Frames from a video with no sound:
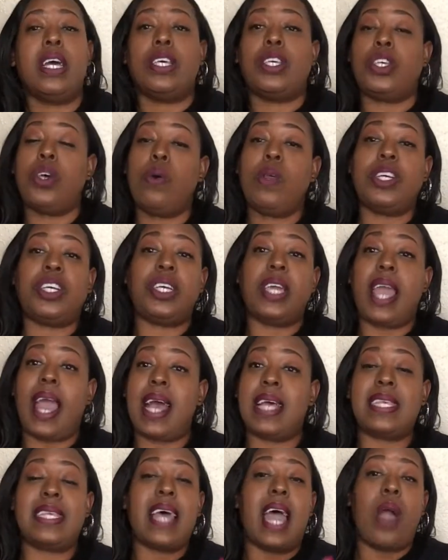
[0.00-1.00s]
Soon as she
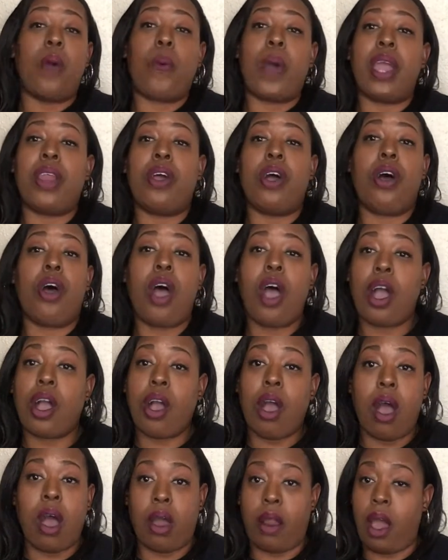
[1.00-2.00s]
outside waiting on
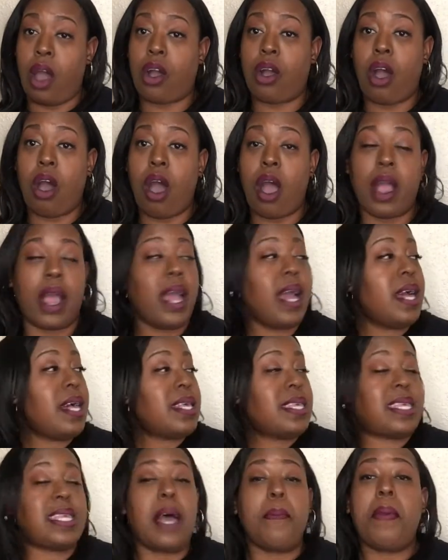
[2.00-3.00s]
her, on her car,
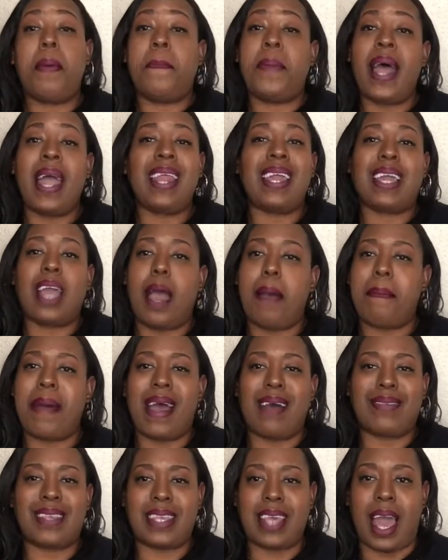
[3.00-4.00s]
Summer Bunni come
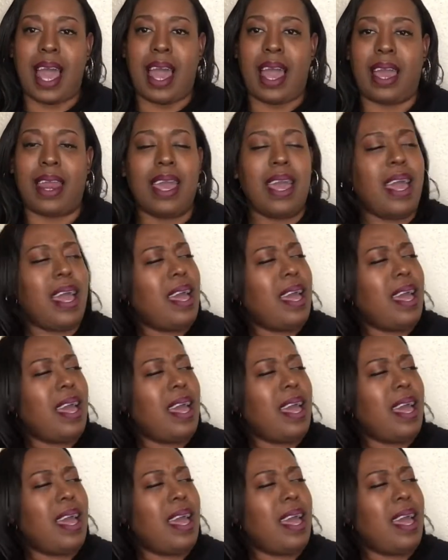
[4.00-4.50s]
outside.